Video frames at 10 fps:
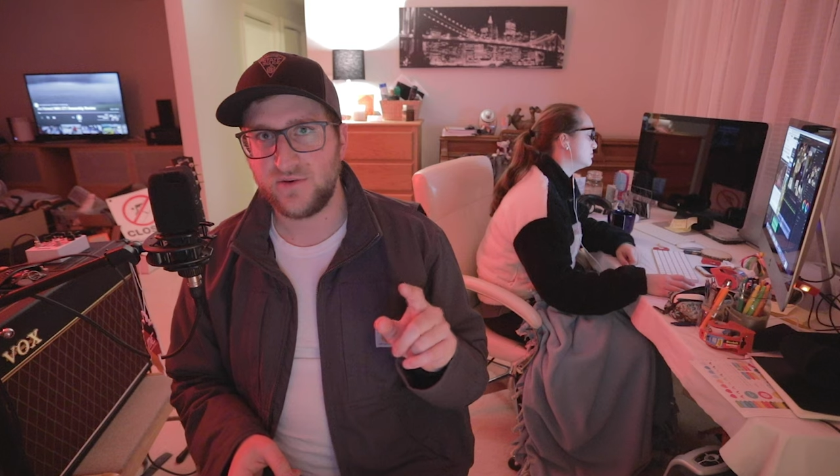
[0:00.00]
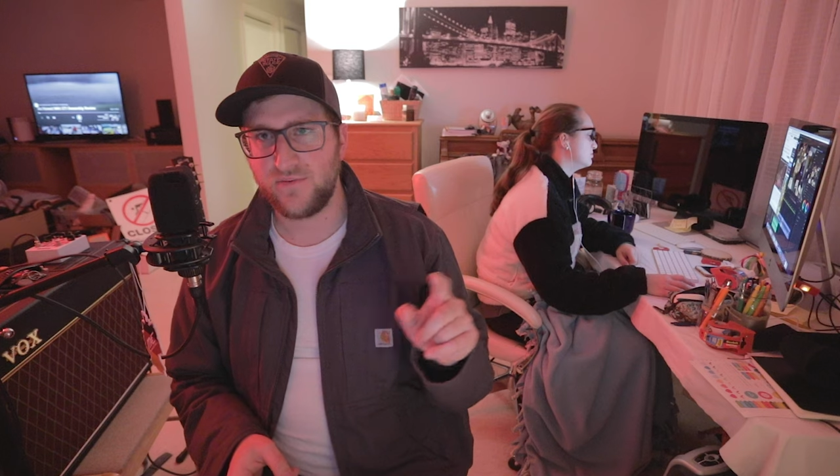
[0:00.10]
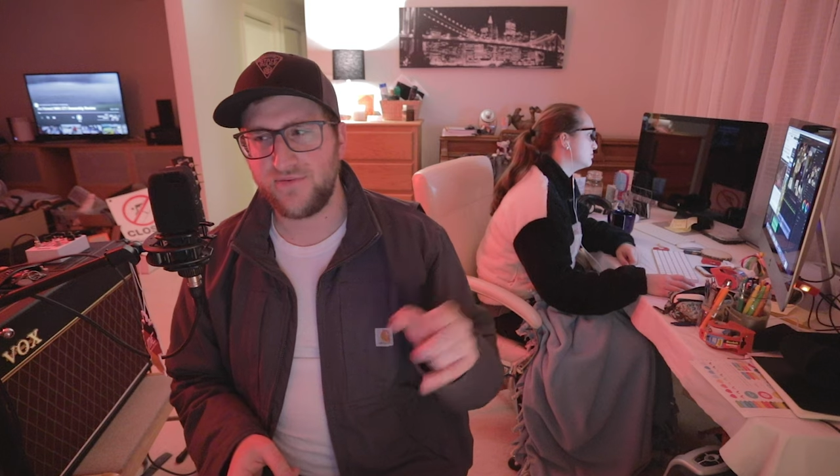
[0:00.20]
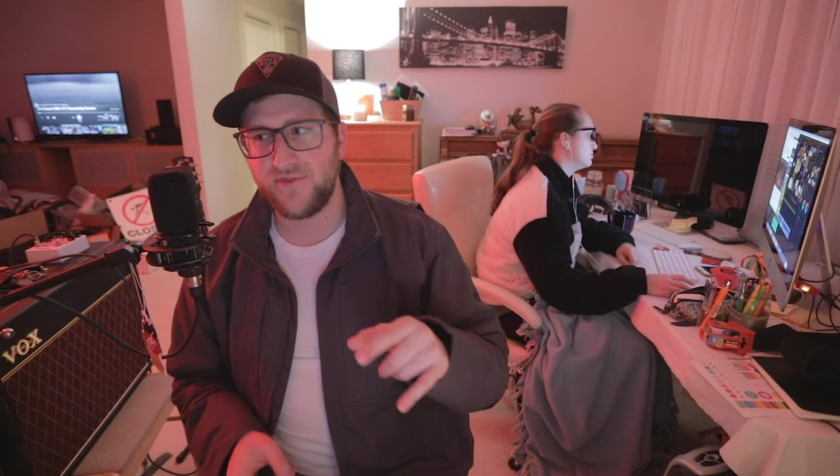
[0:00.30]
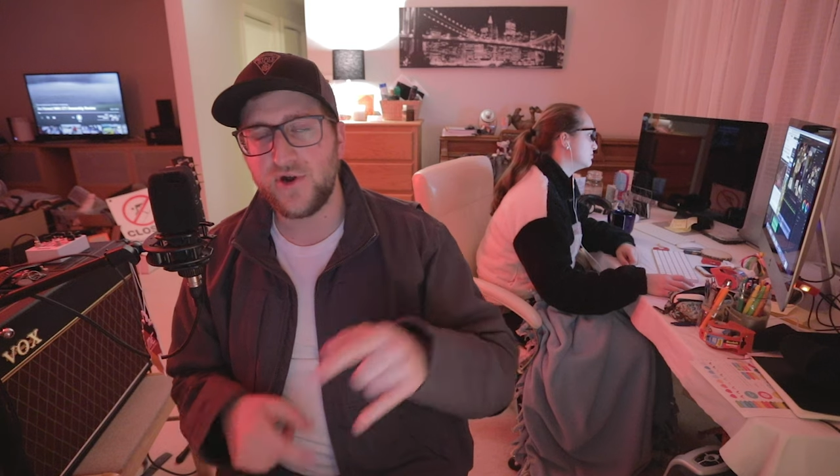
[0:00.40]
So
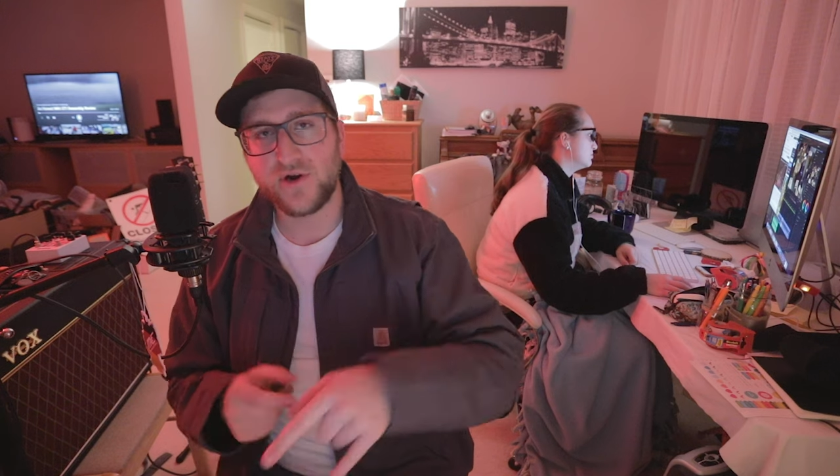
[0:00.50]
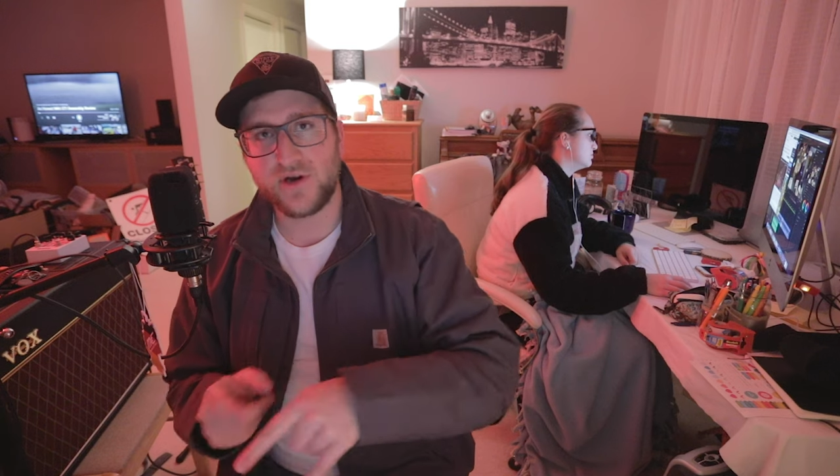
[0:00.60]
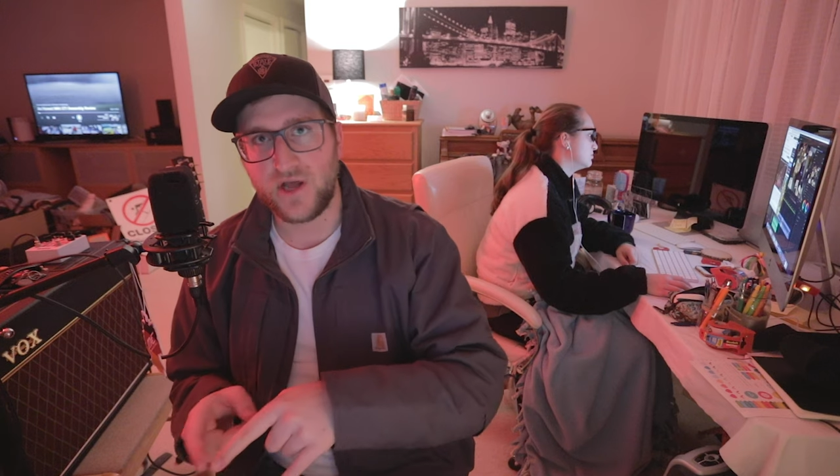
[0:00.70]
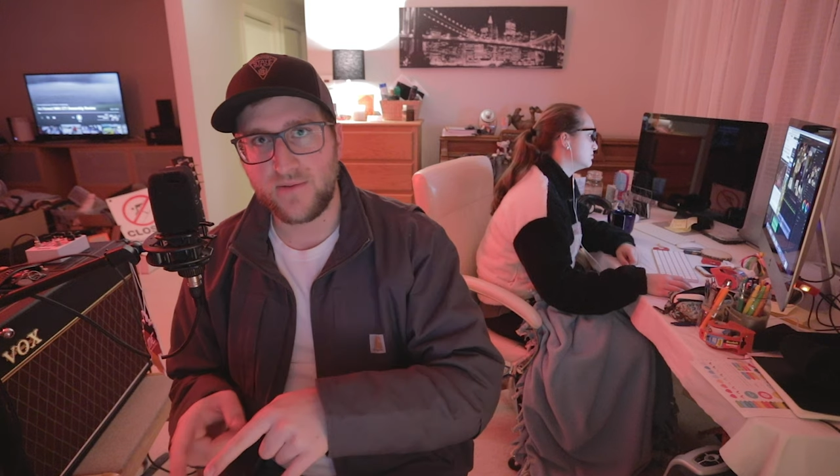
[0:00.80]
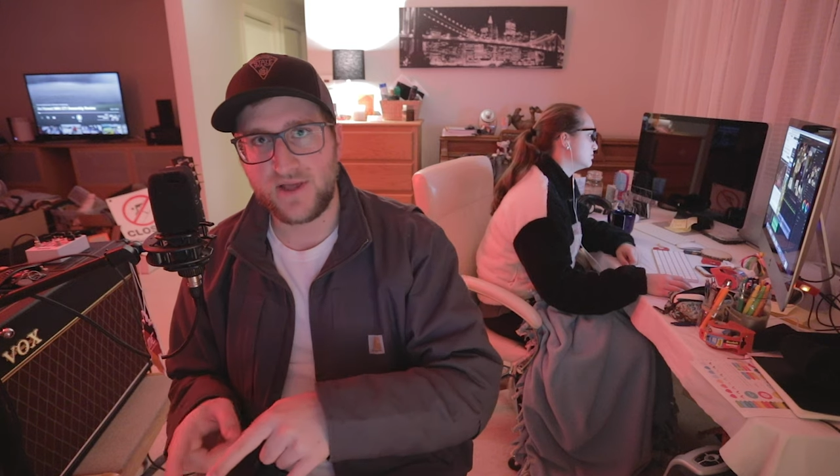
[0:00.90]

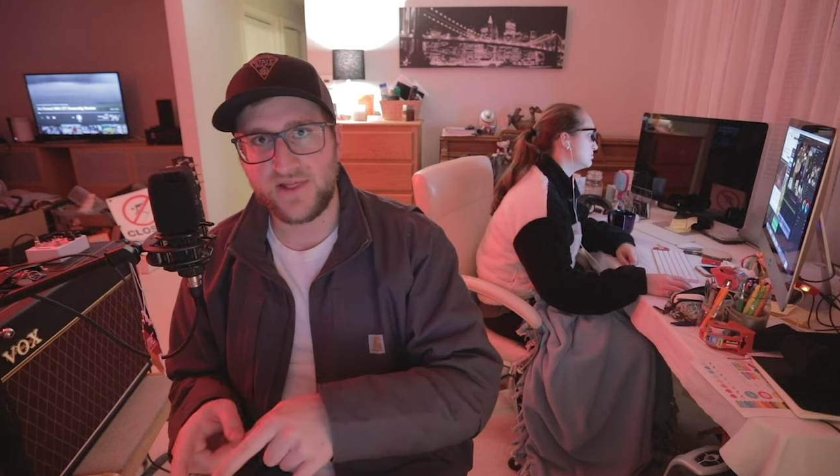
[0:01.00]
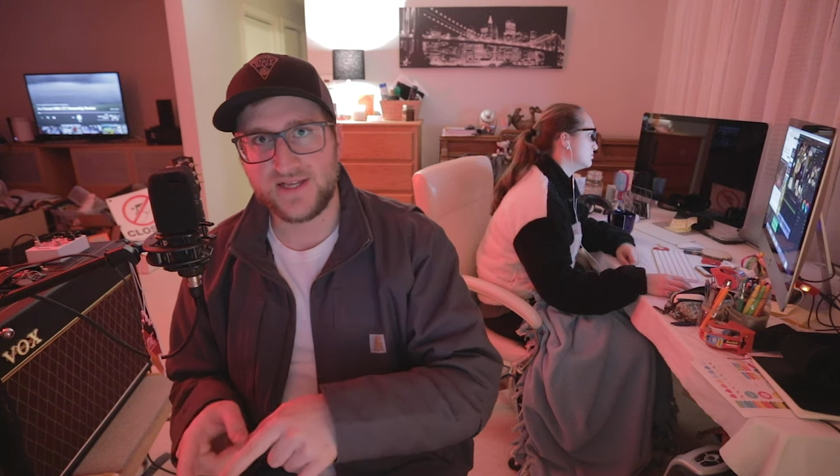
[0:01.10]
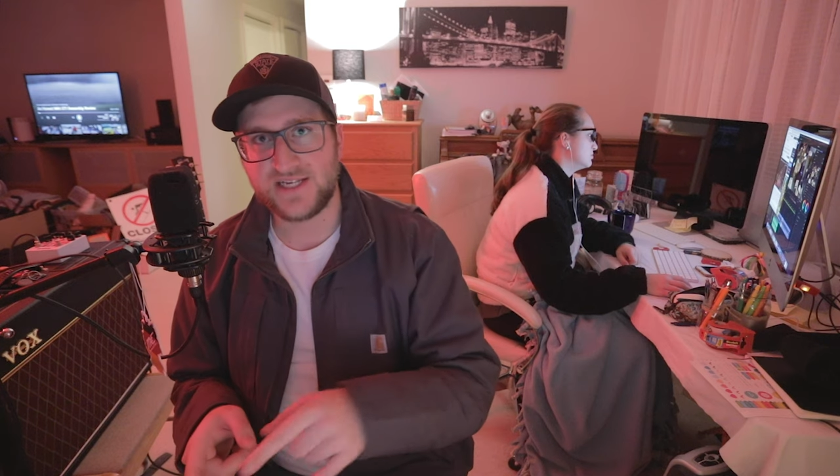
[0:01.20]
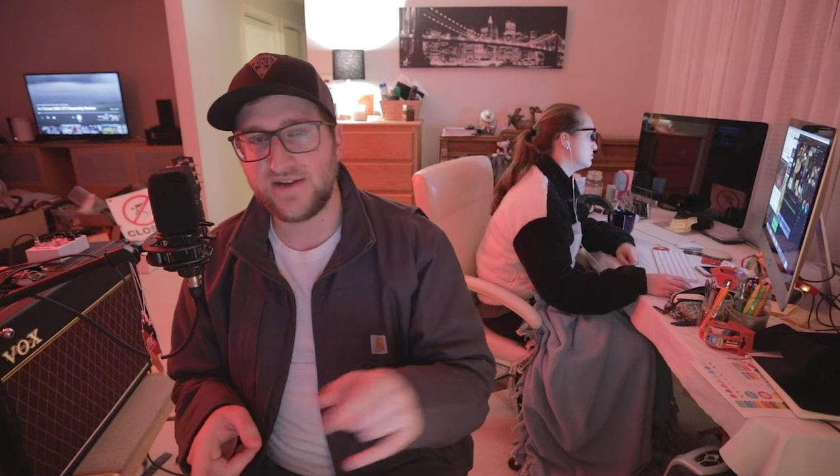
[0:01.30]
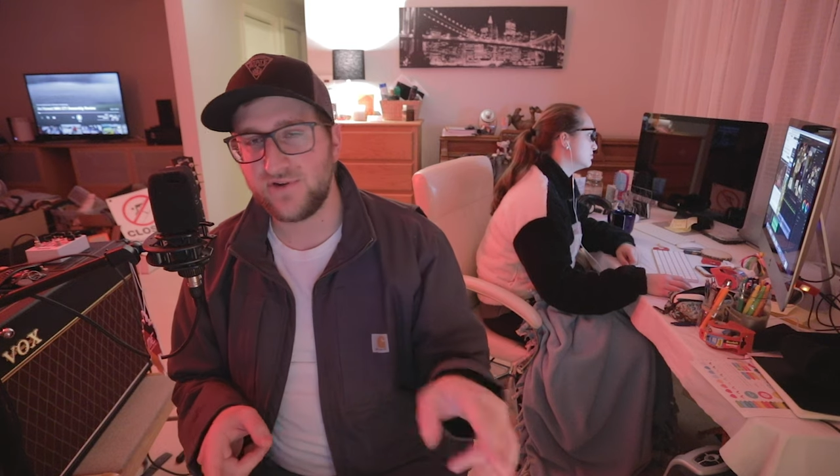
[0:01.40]
third on my
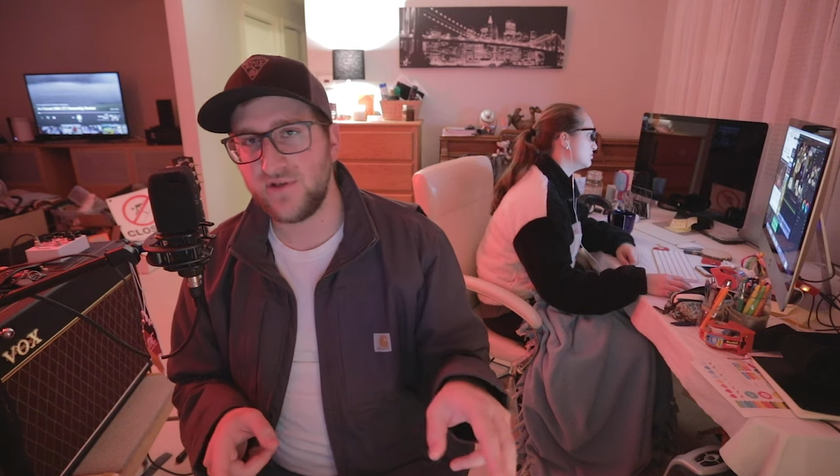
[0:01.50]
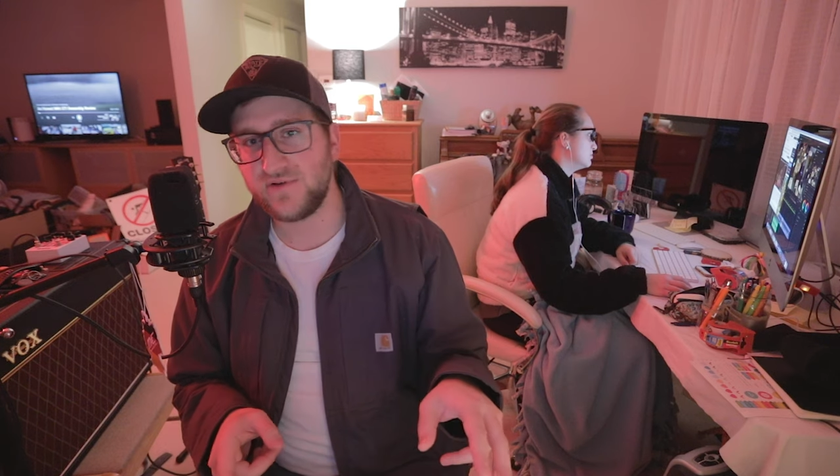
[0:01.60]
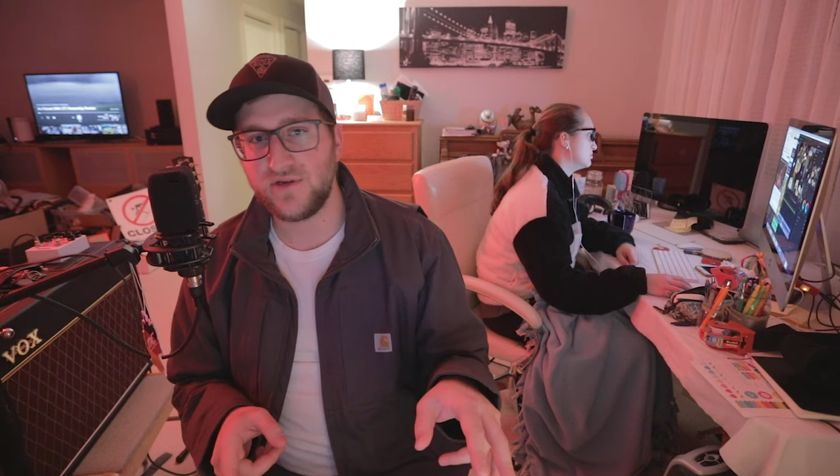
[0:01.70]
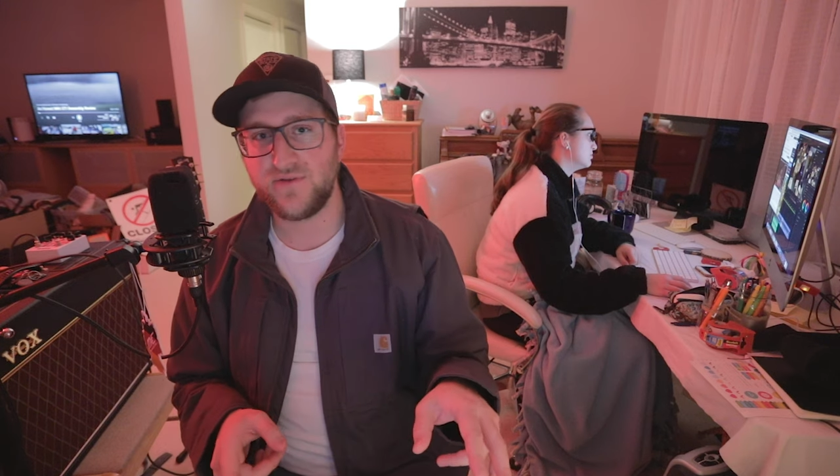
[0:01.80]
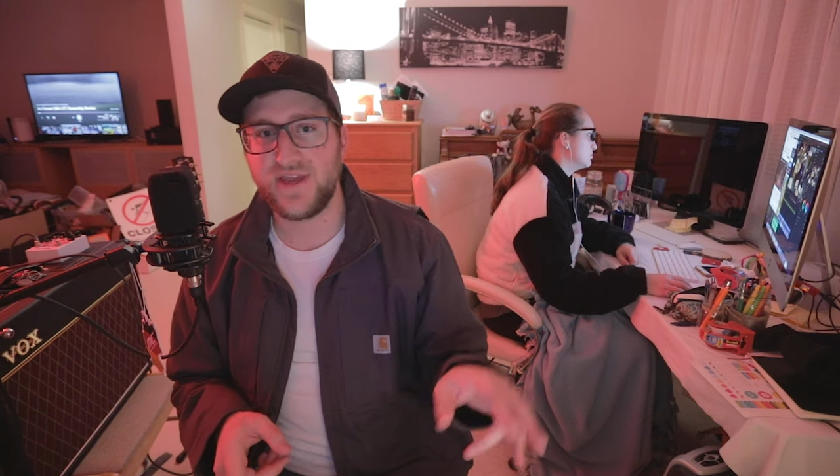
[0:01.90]
list after
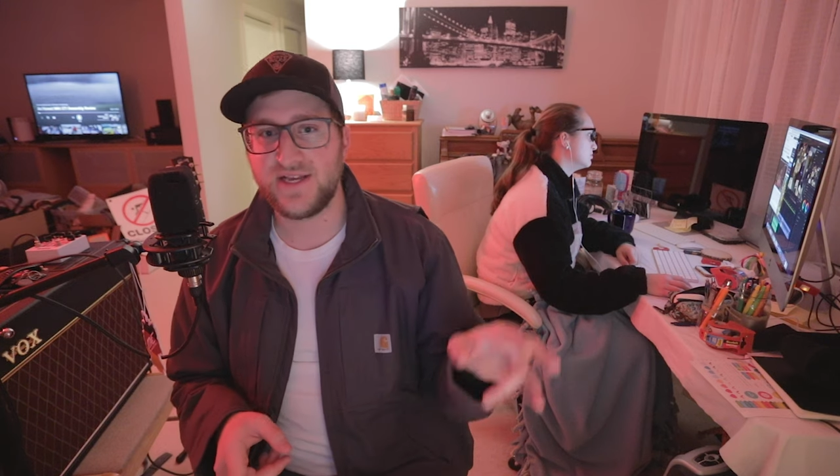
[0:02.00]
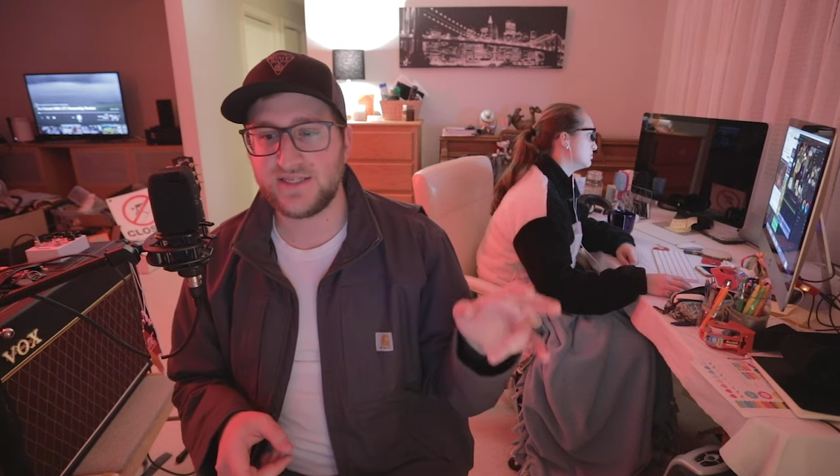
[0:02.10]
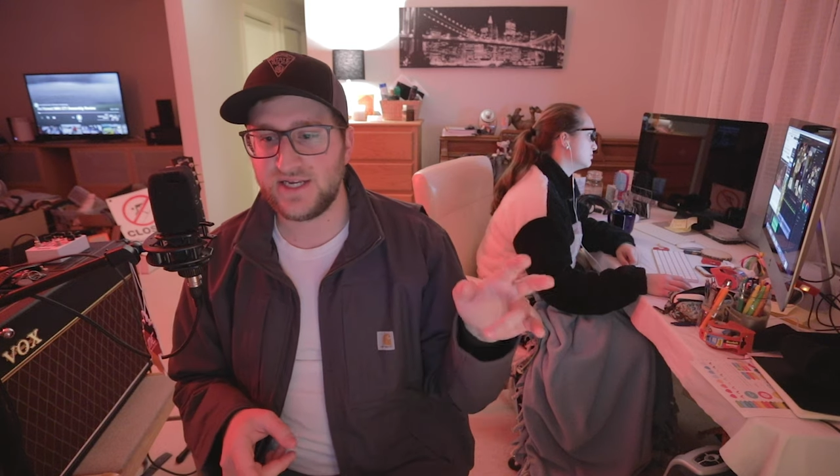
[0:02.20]
those two things